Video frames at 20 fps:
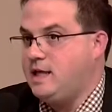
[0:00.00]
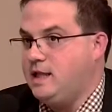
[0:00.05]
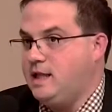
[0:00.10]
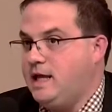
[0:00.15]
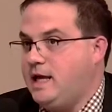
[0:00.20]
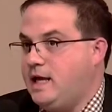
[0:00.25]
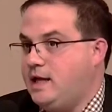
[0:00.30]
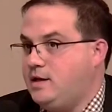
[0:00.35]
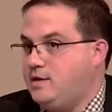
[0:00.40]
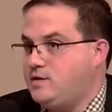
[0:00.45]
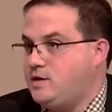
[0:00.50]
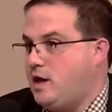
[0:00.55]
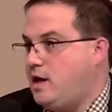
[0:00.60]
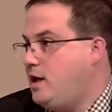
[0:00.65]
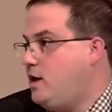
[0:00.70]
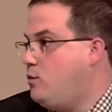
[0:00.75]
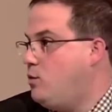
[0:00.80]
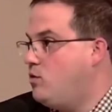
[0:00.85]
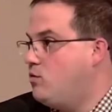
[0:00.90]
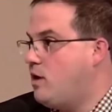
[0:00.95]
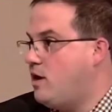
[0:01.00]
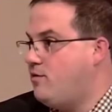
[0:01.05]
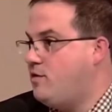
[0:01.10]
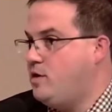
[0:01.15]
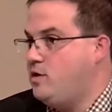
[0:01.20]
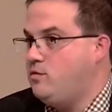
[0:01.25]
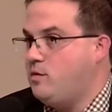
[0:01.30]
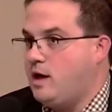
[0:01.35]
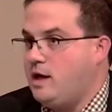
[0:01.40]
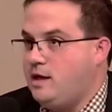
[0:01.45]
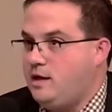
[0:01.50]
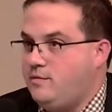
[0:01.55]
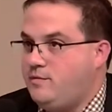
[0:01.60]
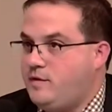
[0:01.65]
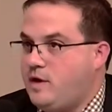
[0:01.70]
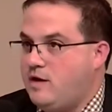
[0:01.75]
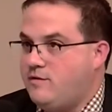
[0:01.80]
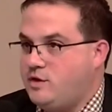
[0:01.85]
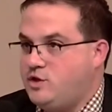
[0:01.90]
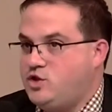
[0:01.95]
land does not equal revenue, right? If
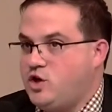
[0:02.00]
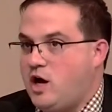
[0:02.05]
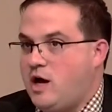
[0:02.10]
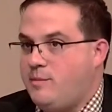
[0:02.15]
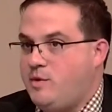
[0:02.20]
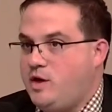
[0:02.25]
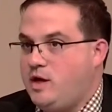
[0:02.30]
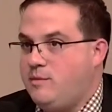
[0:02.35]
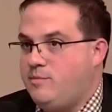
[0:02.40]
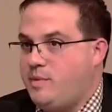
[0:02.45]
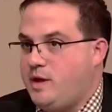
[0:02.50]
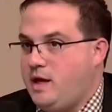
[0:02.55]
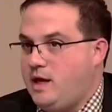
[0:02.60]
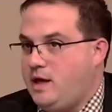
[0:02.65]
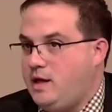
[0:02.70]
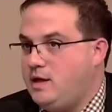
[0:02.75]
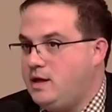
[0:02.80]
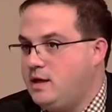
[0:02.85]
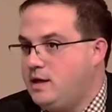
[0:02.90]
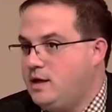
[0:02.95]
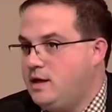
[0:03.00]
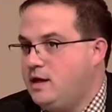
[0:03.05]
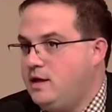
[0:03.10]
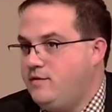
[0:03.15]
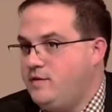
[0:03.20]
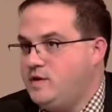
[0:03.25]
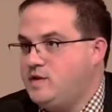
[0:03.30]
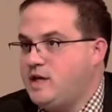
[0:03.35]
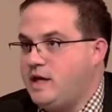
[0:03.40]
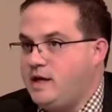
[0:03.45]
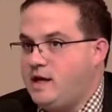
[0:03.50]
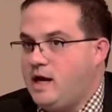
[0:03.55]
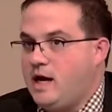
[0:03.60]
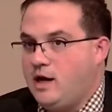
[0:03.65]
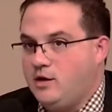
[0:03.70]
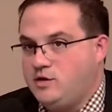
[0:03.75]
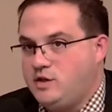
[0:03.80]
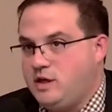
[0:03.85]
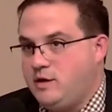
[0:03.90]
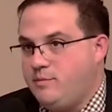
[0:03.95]
you have a job, you get paid. If you sell your
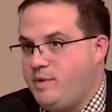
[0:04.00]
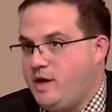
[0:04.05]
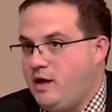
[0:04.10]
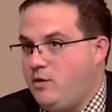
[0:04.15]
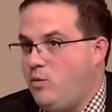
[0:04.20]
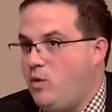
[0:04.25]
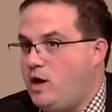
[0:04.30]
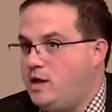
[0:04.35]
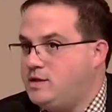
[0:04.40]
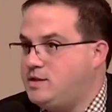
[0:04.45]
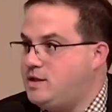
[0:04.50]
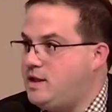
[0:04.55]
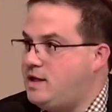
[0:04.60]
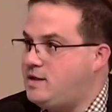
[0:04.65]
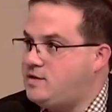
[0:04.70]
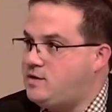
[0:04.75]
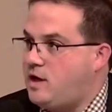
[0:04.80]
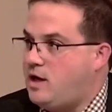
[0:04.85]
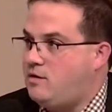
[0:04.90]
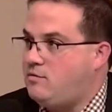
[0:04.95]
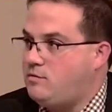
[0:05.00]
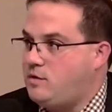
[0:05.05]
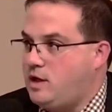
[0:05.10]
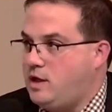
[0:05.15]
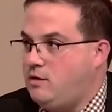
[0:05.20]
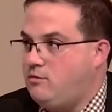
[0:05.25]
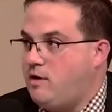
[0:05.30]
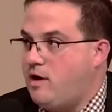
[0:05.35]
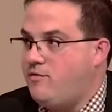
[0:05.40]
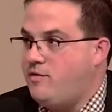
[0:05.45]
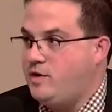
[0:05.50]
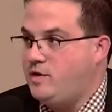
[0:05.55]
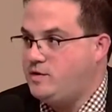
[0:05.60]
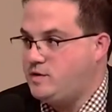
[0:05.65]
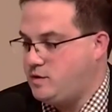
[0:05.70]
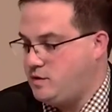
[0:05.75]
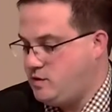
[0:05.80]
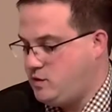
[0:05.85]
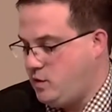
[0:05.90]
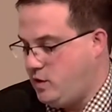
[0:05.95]
house, you get paid once, and that's not really revenue.
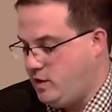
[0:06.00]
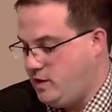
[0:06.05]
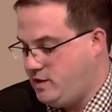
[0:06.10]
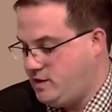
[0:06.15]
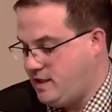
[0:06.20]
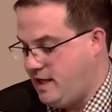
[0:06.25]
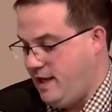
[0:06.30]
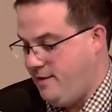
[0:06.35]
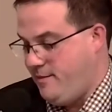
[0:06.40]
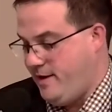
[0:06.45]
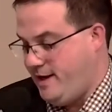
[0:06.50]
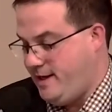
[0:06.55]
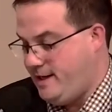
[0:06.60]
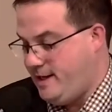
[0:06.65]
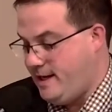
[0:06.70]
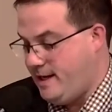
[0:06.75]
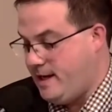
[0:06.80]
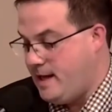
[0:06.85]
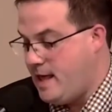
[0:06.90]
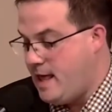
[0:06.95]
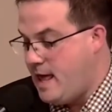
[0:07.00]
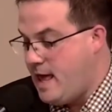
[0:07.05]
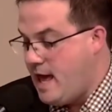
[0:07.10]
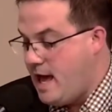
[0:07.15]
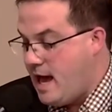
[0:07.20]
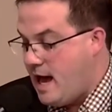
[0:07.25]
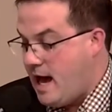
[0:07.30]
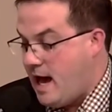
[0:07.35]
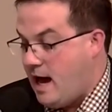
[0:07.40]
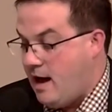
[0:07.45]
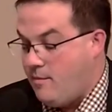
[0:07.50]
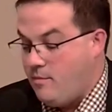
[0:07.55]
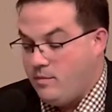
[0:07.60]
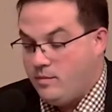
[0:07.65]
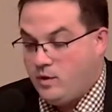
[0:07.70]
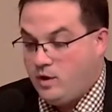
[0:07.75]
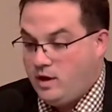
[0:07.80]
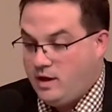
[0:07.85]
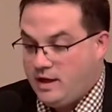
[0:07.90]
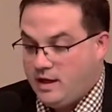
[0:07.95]
So it's sort of the same idea.
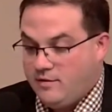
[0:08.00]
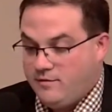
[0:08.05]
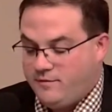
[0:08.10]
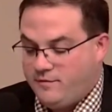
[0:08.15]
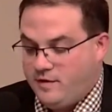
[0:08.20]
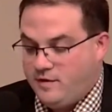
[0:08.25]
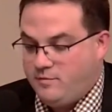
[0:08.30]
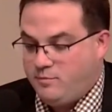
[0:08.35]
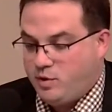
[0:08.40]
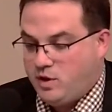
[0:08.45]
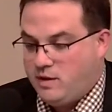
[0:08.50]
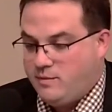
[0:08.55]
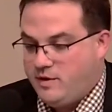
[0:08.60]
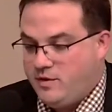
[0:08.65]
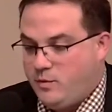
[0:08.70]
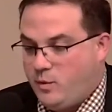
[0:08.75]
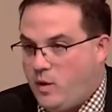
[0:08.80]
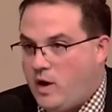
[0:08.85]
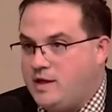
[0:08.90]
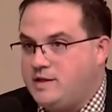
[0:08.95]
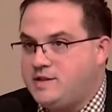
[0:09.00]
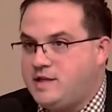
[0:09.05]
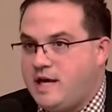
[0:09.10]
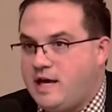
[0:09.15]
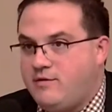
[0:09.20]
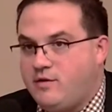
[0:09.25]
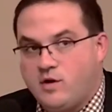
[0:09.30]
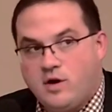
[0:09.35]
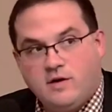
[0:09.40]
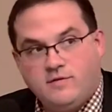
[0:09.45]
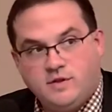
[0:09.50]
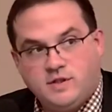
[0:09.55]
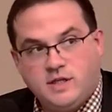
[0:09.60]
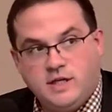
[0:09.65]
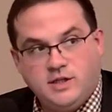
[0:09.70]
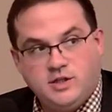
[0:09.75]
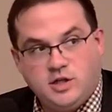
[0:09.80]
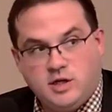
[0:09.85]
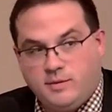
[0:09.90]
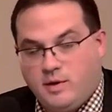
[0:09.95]
Look, if Plymouth wants to have a
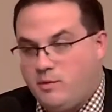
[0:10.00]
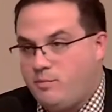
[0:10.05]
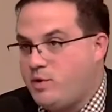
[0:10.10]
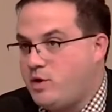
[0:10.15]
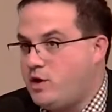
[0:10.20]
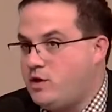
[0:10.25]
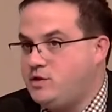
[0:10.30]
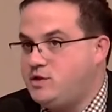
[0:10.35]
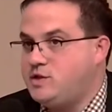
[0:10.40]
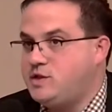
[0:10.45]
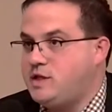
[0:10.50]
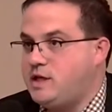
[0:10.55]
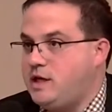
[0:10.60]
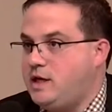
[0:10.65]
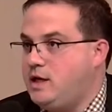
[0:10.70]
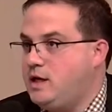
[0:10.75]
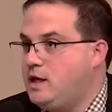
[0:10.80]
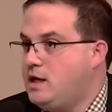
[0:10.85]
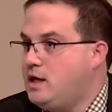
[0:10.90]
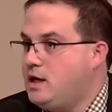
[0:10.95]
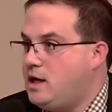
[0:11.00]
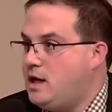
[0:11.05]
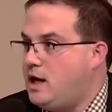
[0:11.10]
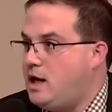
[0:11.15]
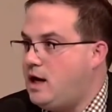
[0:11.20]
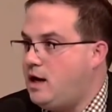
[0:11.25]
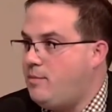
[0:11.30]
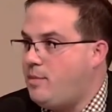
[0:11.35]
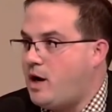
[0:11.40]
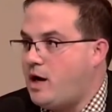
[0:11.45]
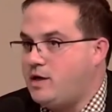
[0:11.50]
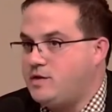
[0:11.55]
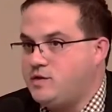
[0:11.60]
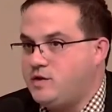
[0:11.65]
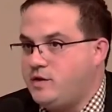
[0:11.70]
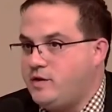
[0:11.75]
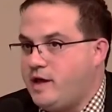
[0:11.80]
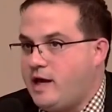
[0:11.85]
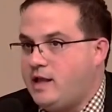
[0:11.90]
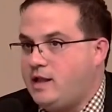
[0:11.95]
conversation about purchasing a parcel
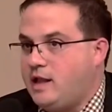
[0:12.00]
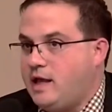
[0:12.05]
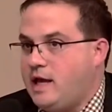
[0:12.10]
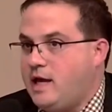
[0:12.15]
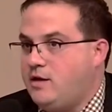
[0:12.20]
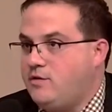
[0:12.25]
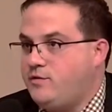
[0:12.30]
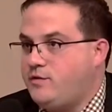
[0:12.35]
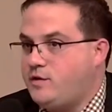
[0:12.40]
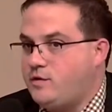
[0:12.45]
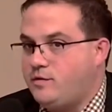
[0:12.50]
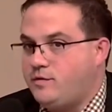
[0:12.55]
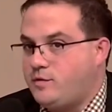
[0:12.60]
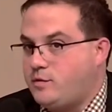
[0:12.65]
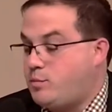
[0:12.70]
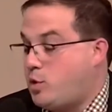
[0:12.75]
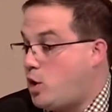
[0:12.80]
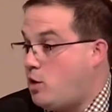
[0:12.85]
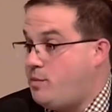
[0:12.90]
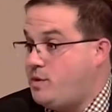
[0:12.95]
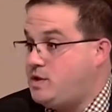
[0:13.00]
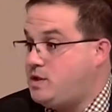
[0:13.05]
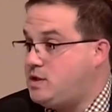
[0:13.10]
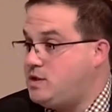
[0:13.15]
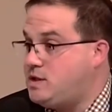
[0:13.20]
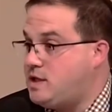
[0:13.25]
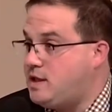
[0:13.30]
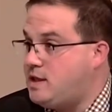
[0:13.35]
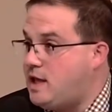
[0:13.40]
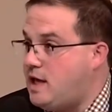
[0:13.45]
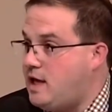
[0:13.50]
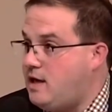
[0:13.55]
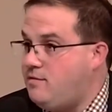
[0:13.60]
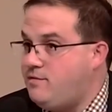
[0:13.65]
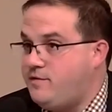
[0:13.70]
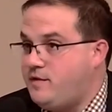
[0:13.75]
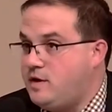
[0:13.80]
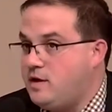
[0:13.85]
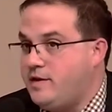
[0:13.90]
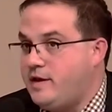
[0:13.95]
of that land for purposes that they
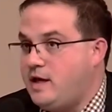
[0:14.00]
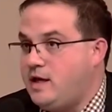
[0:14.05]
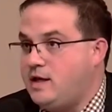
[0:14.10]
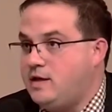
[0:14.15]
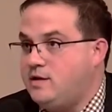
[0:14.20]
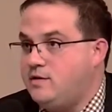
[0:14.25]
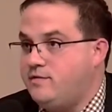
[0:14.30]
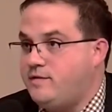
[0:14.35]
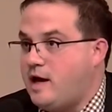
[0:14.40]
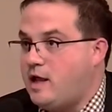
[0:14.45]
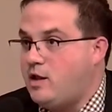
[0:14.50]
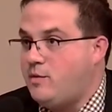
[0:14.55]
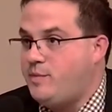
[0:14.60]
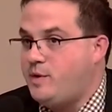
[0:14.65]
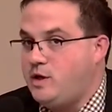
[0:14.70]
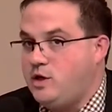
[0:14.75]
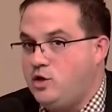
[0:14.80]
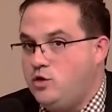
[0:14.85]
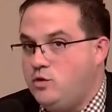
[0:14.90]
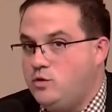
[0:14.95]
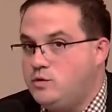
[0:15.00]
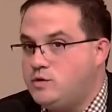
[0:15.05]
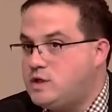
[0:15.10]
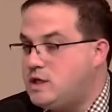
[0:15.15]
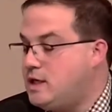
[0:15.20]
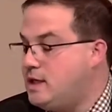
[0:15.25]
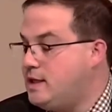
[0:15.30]
feel they can develop and use